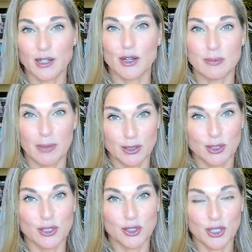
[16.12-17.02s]
you,
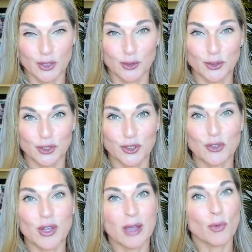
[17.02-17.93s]
especially as you get older, you
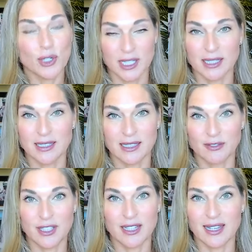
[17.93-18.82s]
get more sensitive
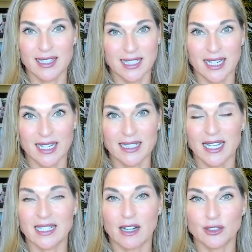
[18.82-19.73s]
to these things.
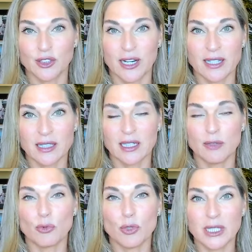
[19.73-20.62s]
And Dr. Anthony
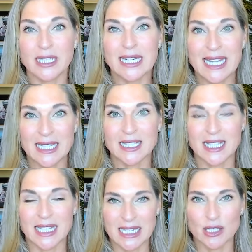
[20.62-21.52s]
really gets
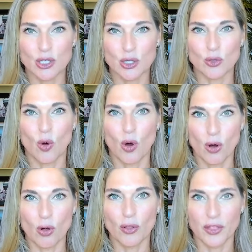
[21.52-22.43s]
into
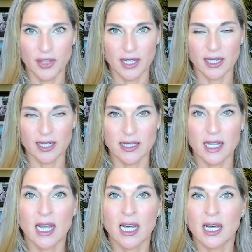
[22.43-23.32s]
all things
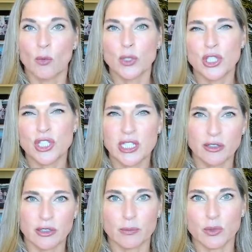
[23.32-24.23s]
which
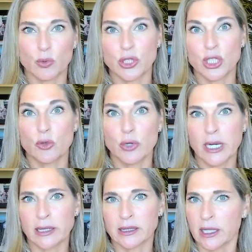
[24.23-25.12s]
serums, which
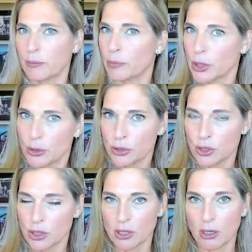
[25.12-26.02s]
ingredients like
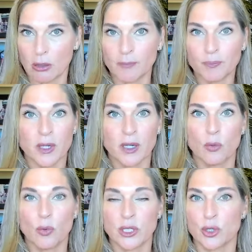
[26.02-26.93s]
bakuchiol,
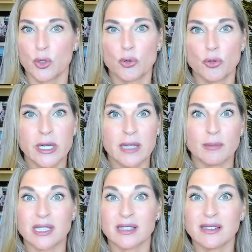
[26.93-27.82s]
which
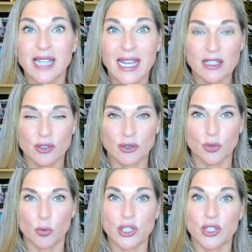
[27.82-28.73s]
creams, lasers,
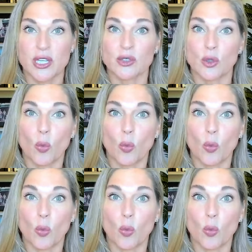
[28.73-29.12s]
which things are